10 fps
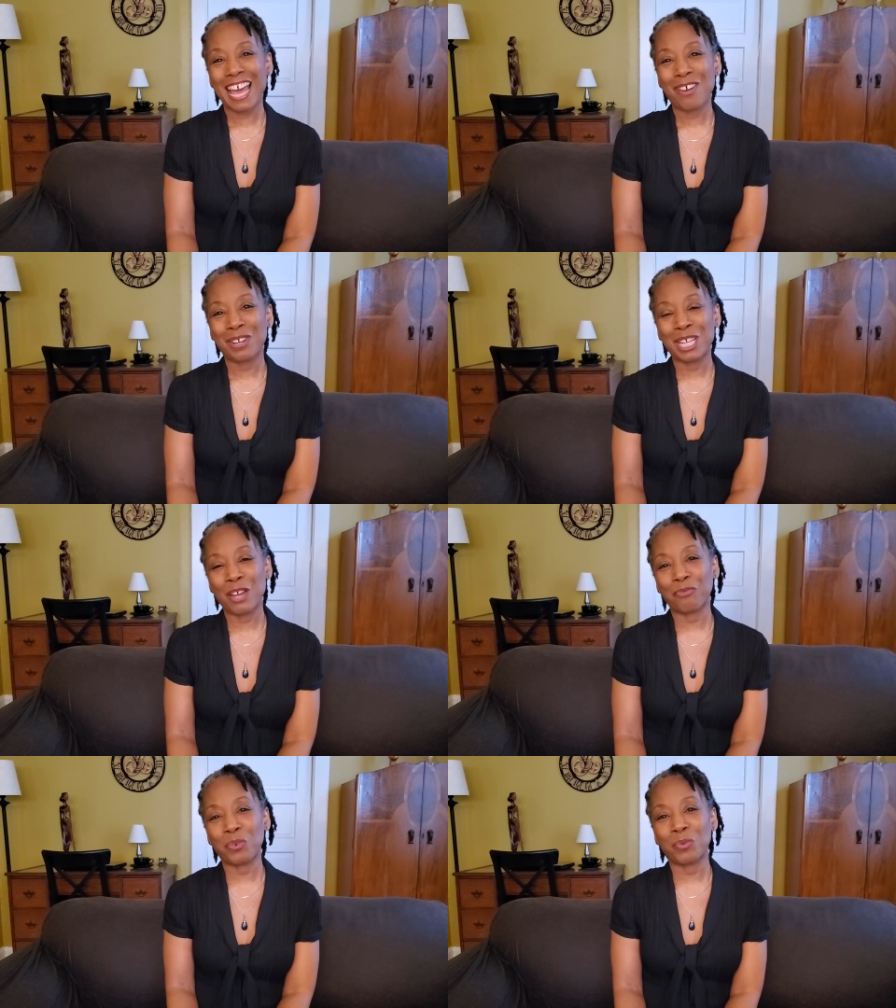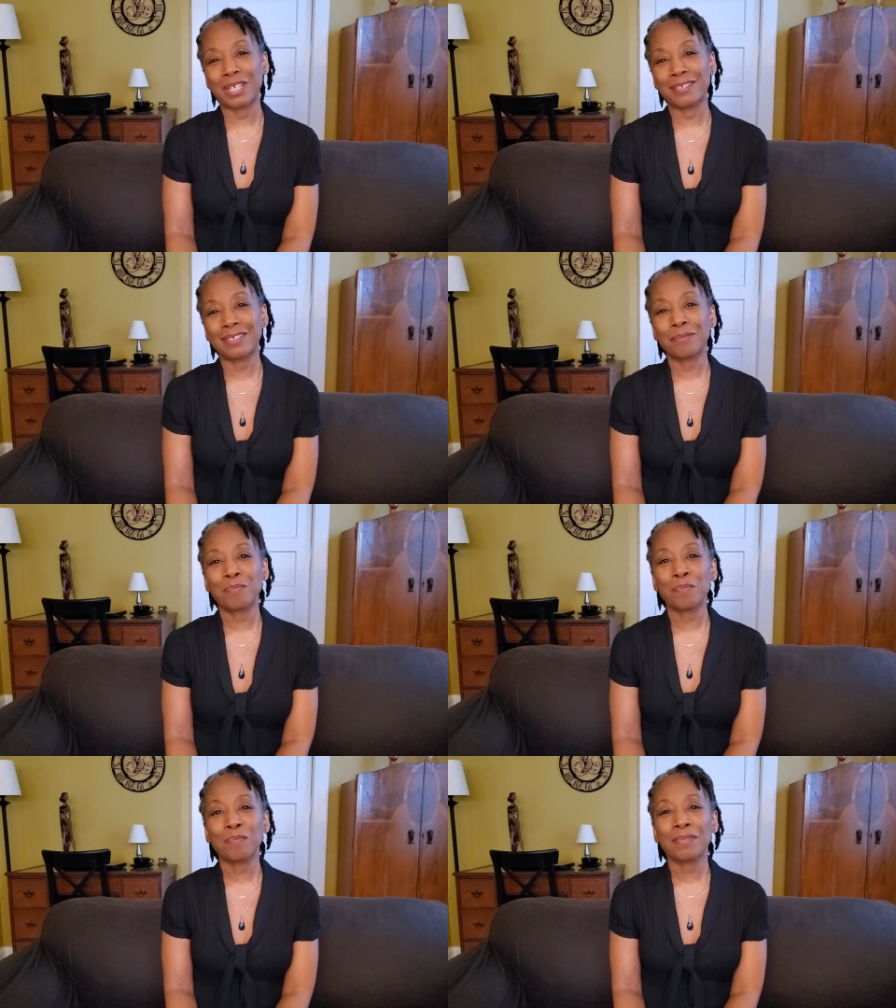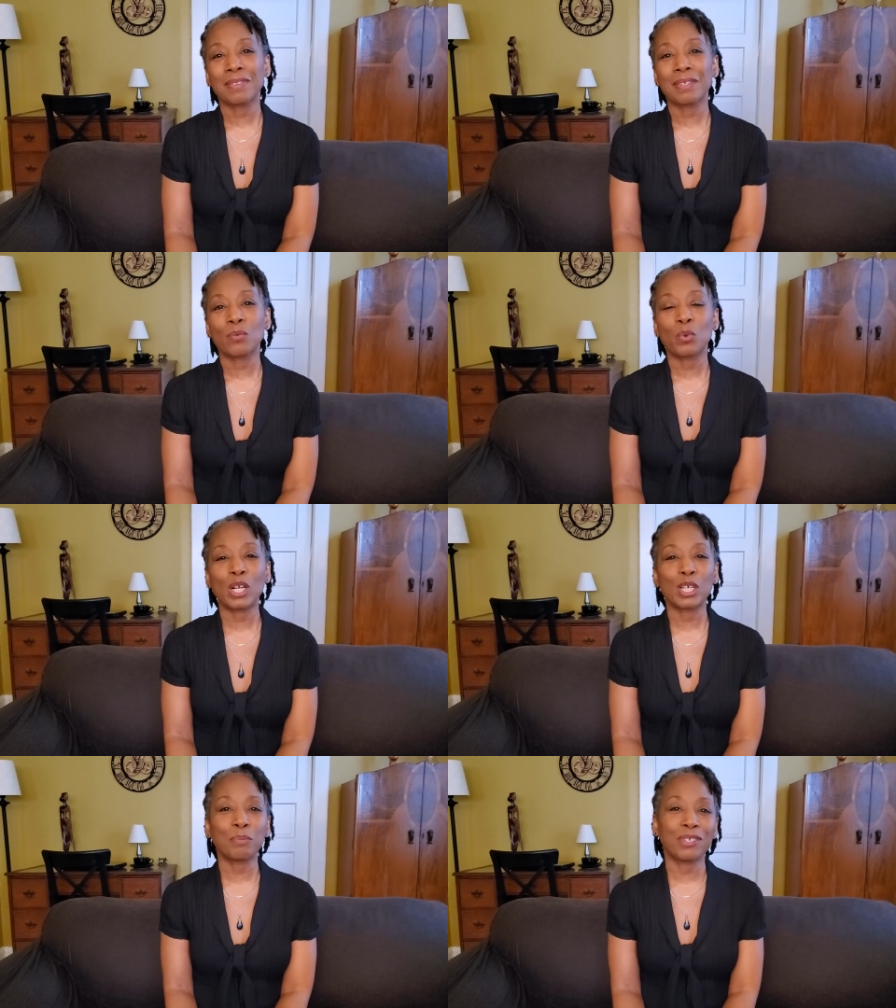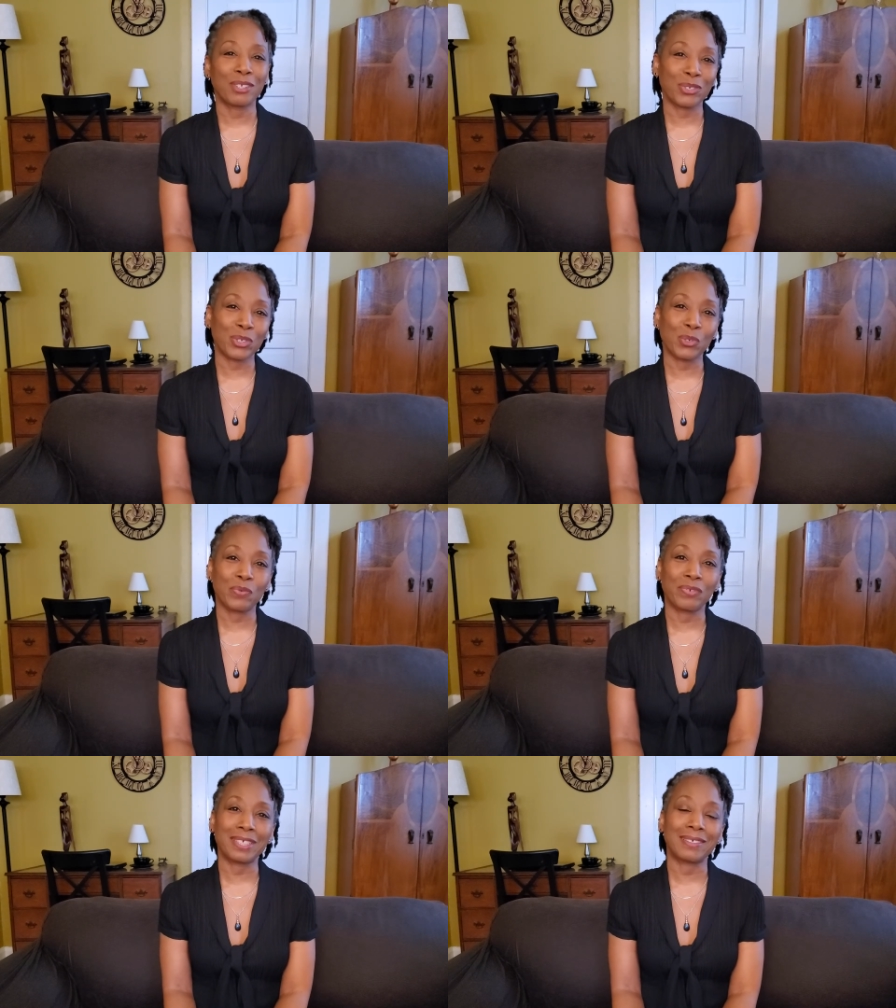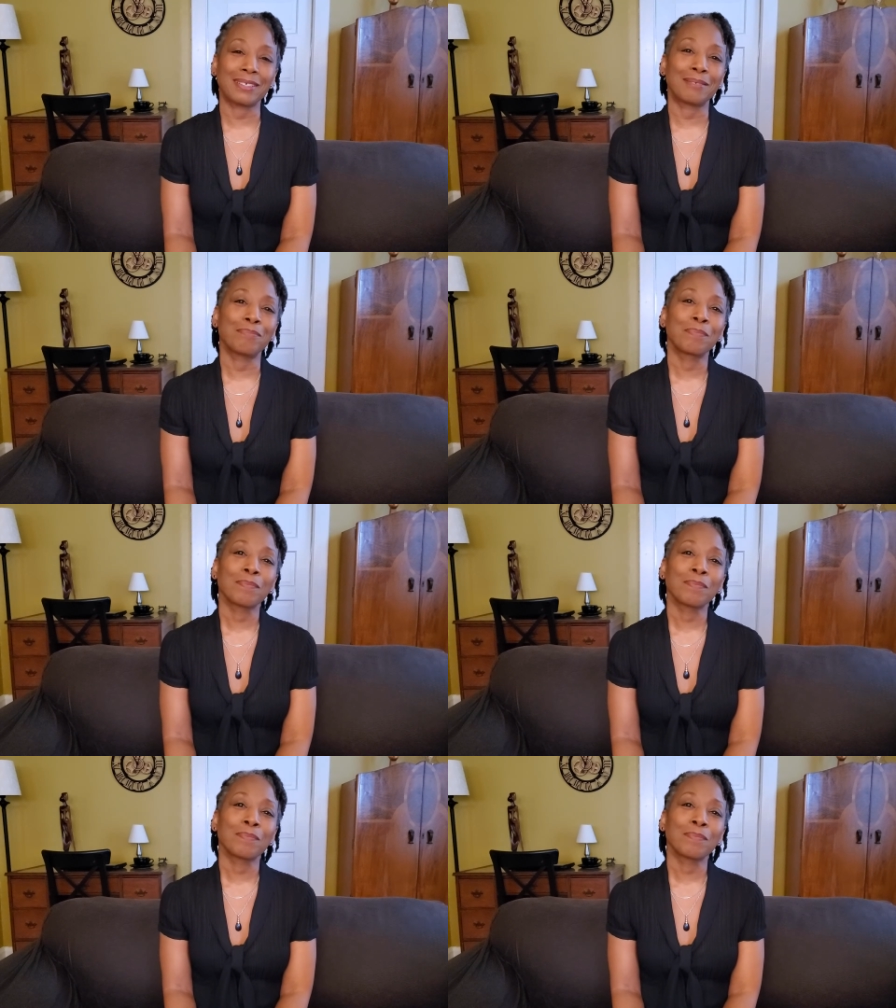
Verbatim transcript: Howdy, everyone. Welcome to This Old Vegan.